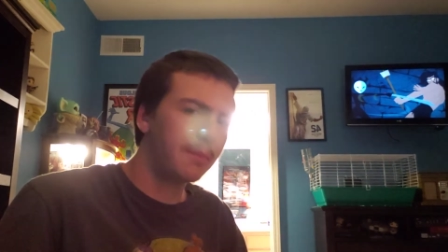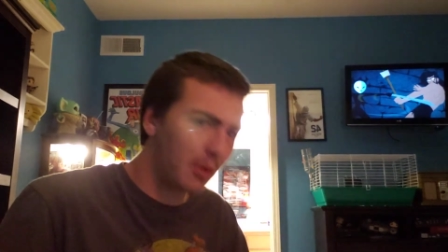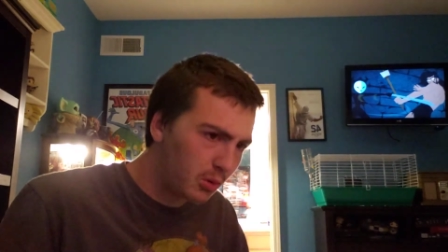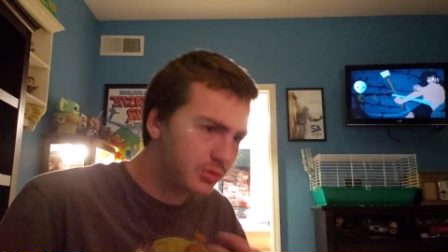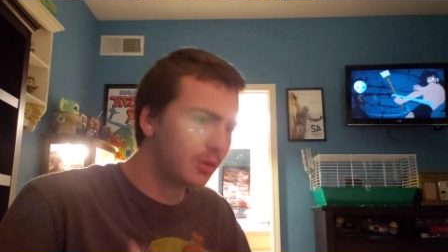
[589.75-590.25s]

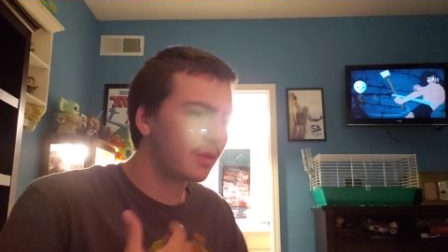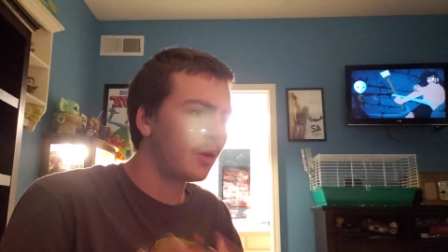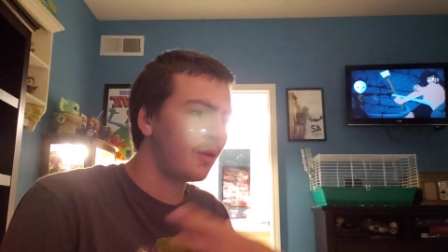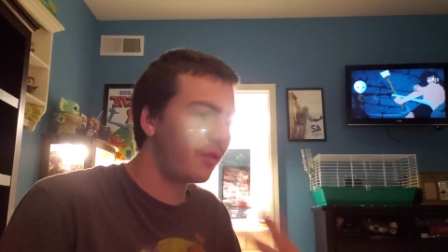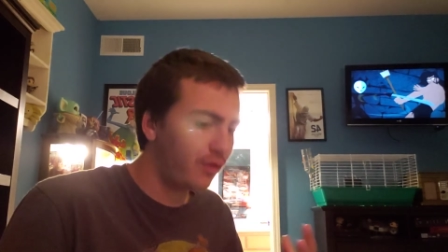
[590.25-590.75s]
older
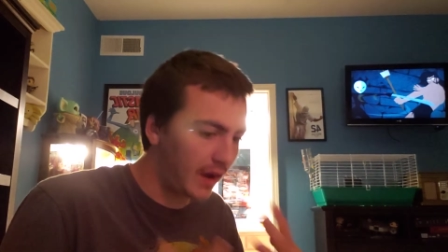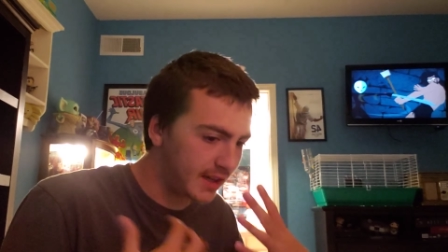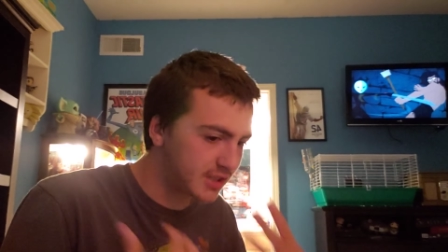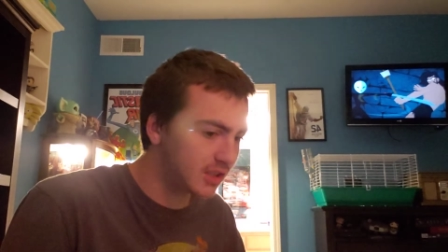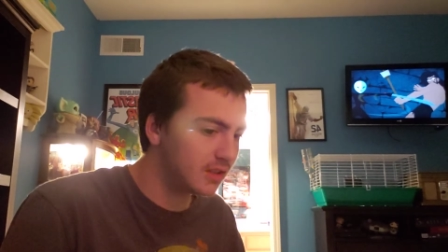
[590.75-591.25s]

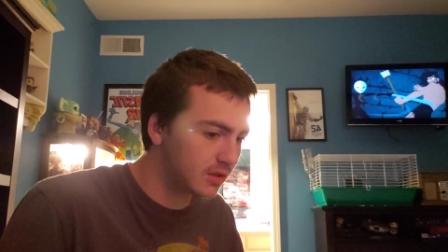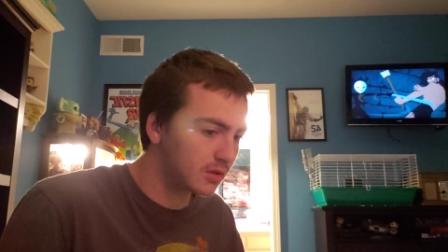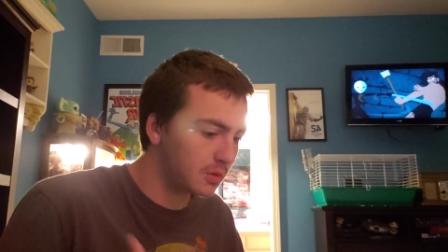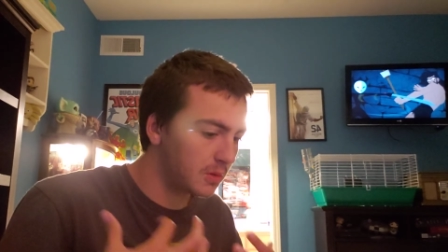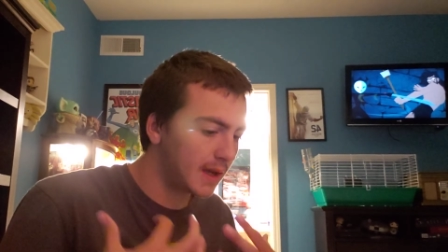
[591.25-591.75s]
fashion
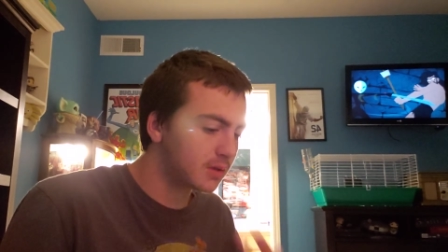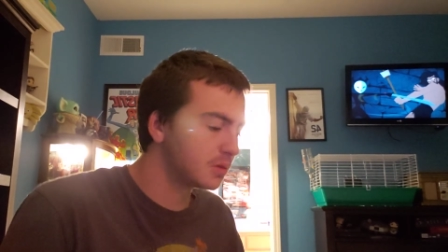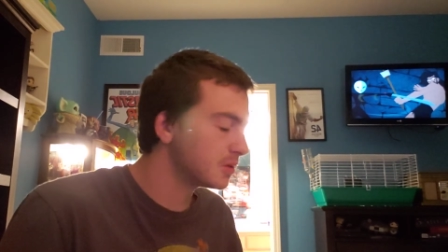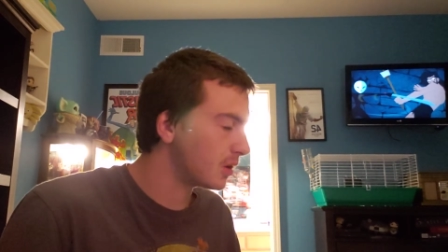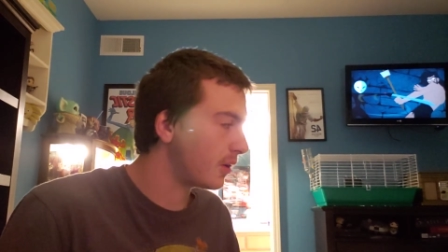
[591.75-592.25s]

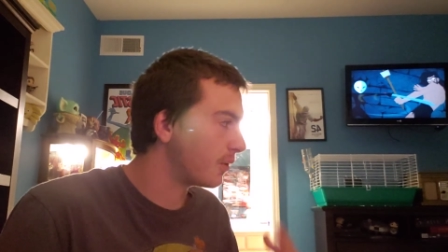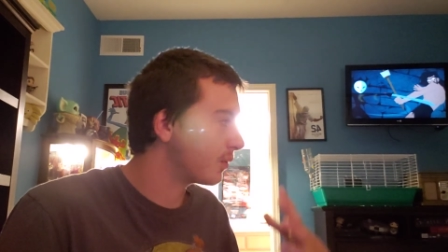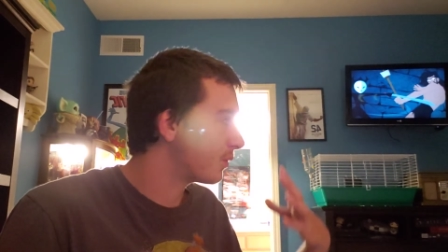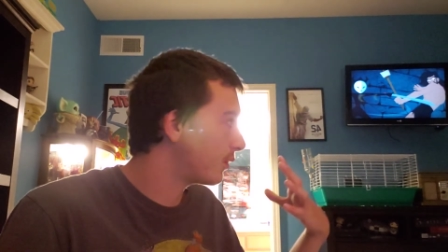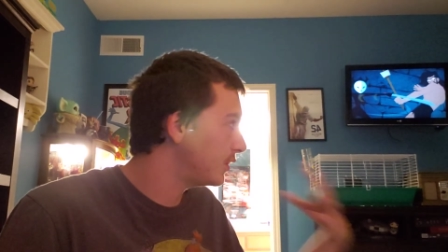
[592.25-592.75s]
directors are
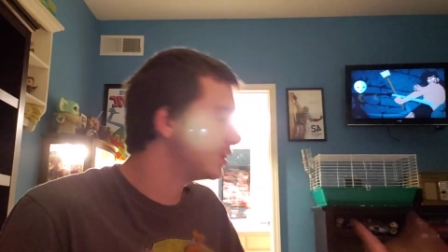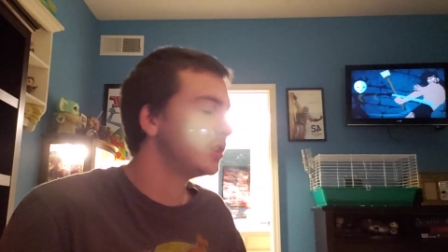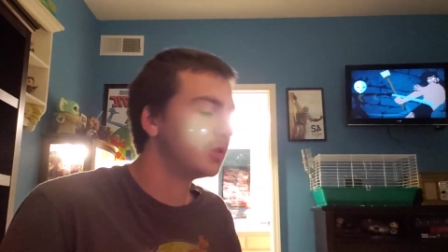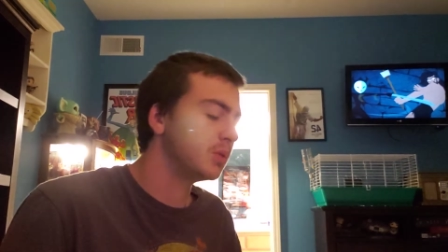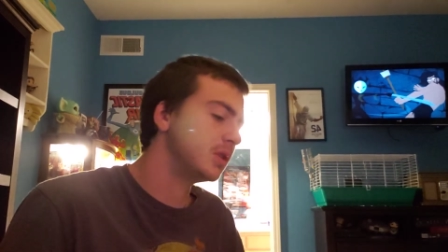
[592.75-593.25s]

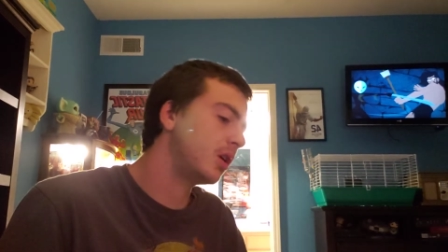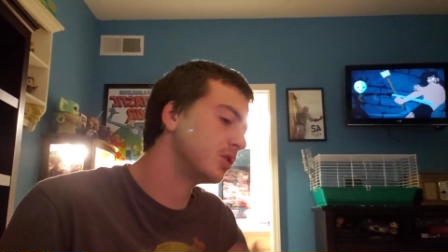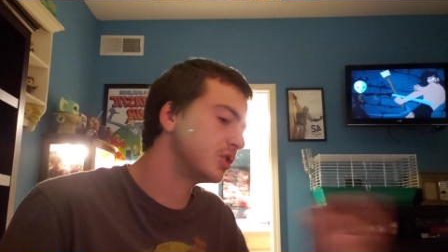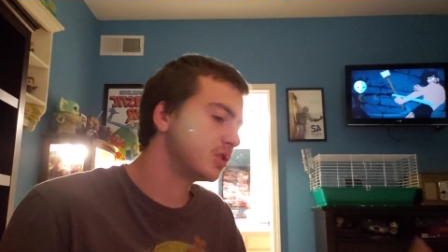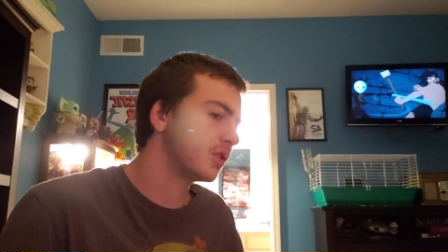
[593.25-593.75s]
refusing to
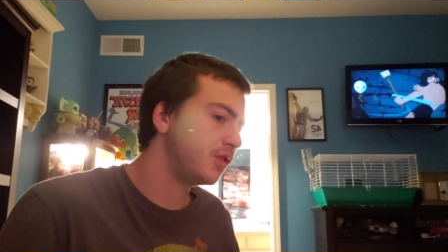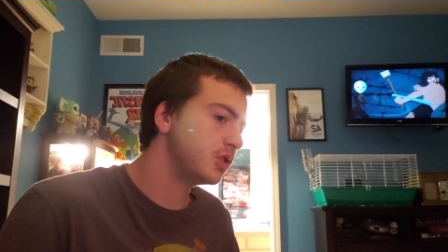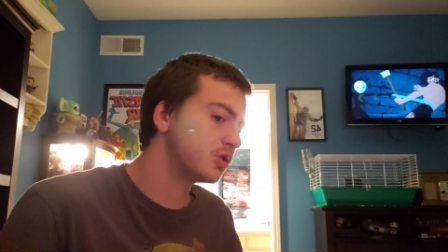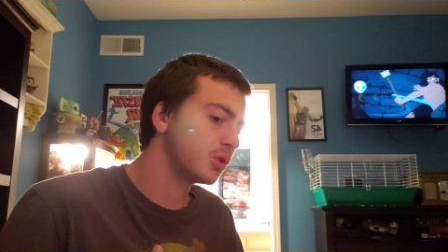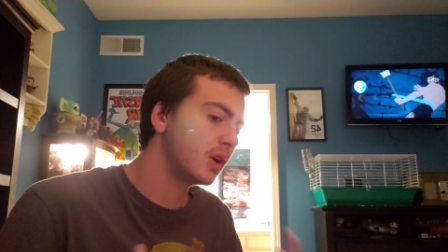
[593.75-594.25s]
acknowledge it's the
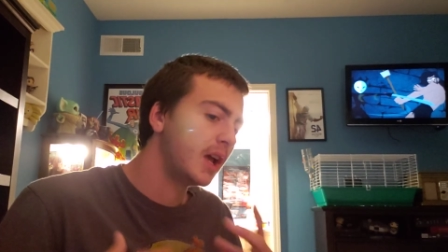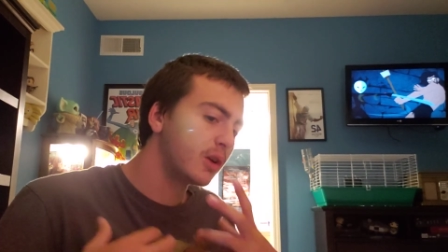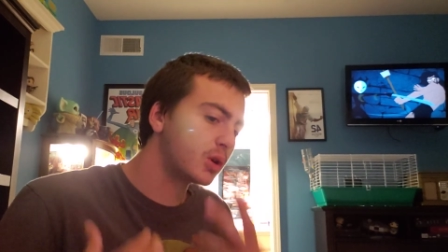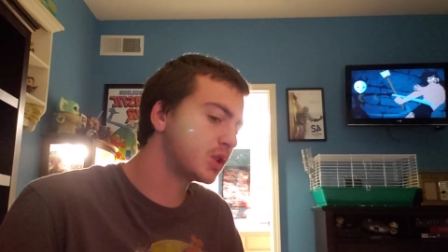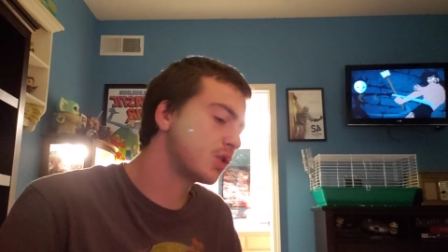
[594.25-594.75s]
future.
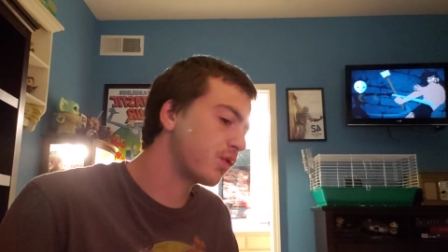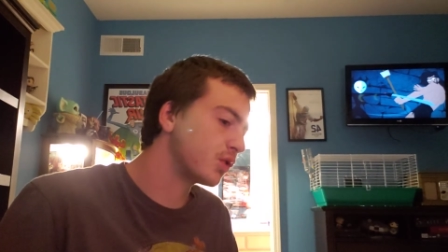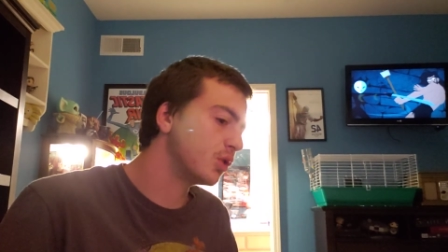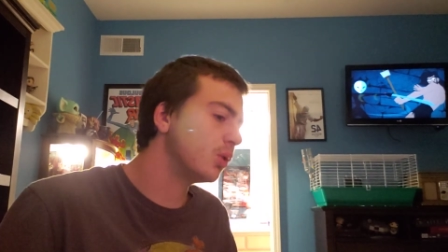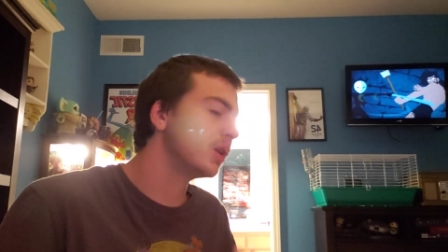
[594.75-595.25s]

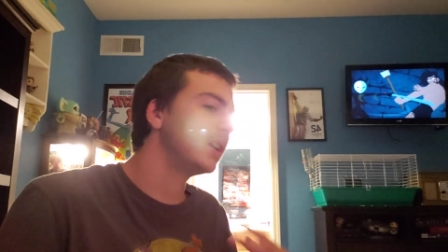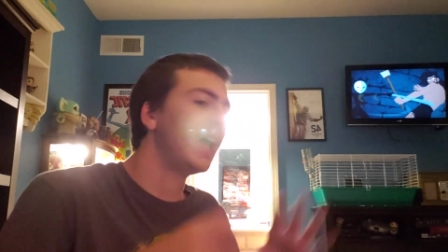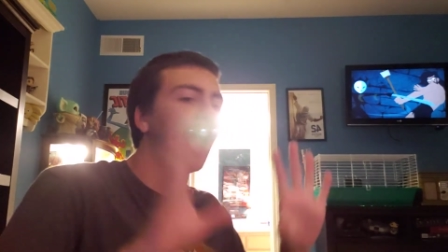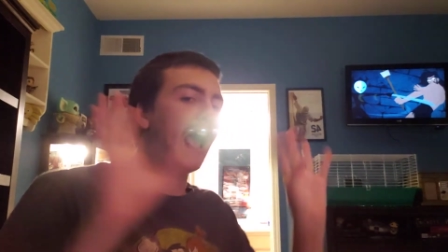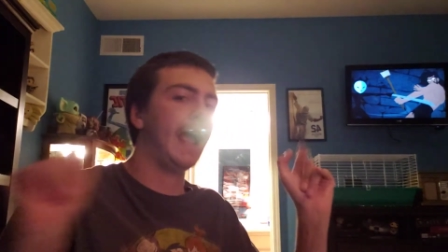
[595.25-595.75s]
Christopher Nolan,
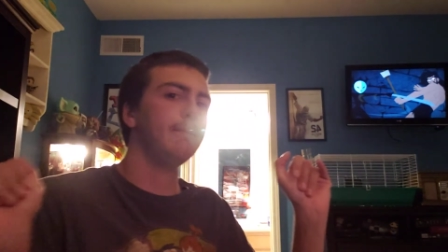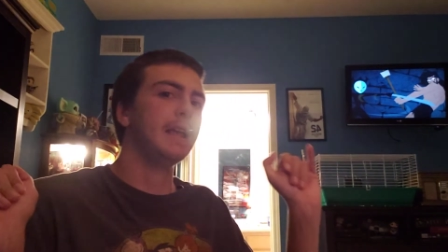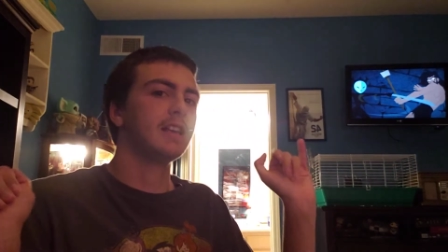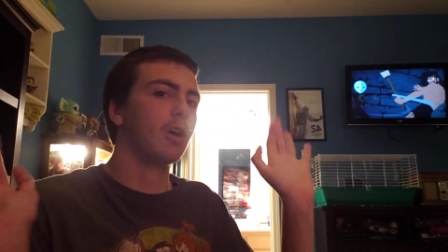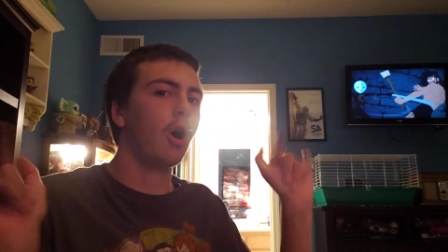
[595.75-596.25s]
I
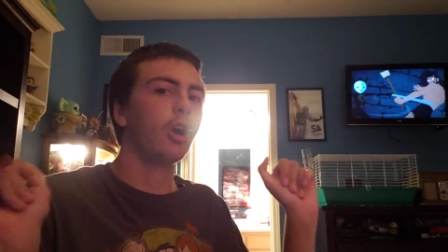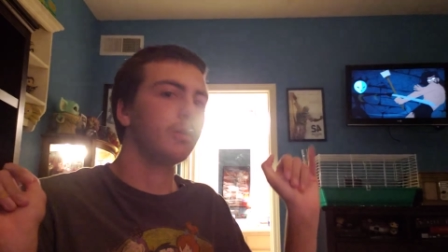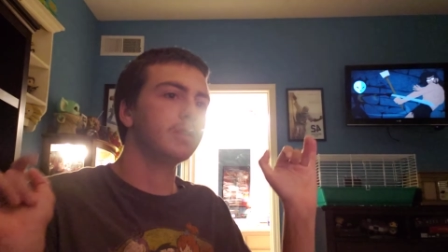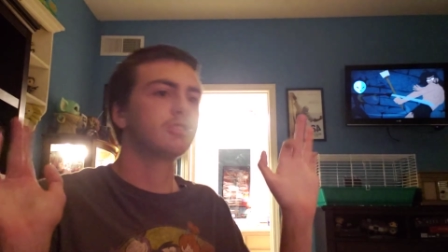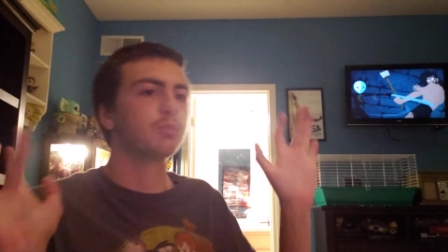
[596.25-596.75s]
make
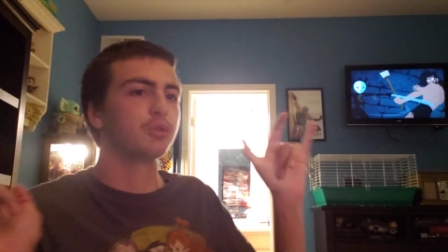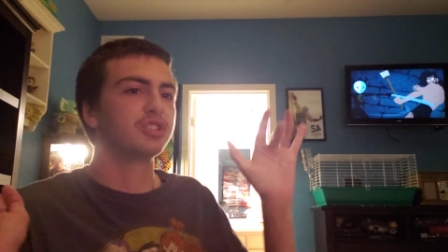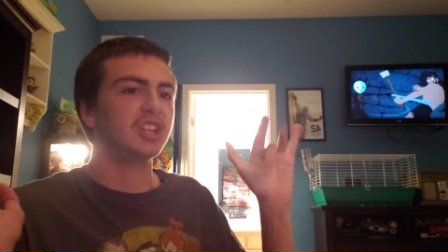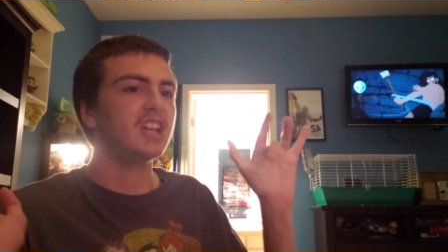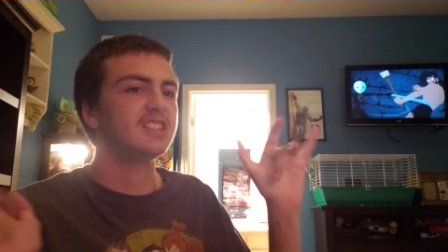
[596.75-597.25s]
art, Mr.
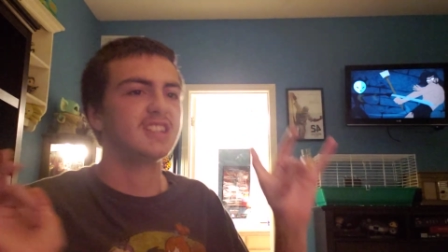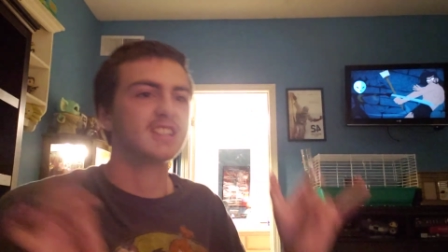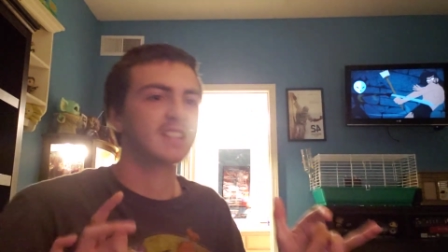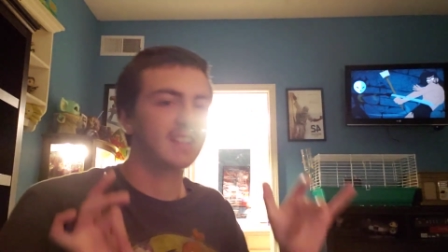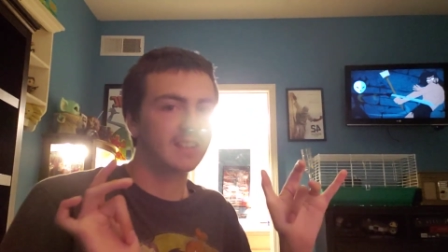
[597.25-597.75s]
Pretentious.